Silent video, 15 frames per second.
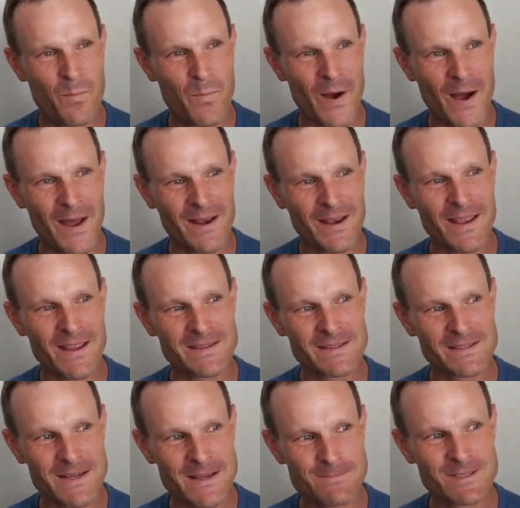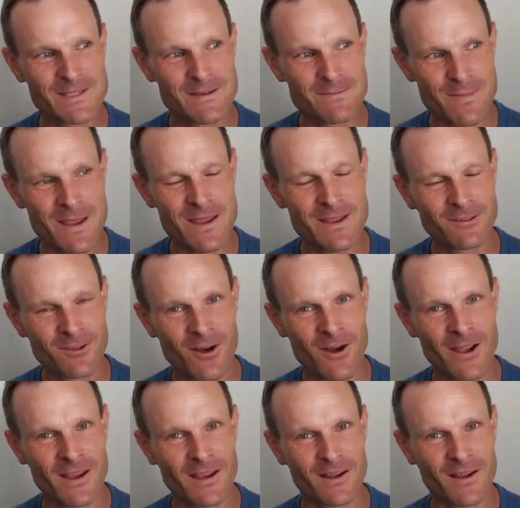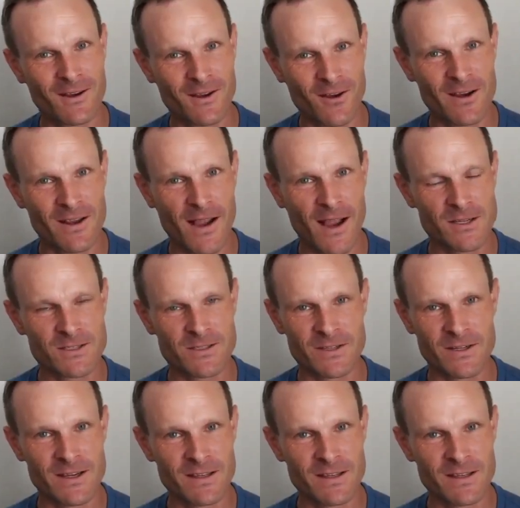but it seems to me like a kind of country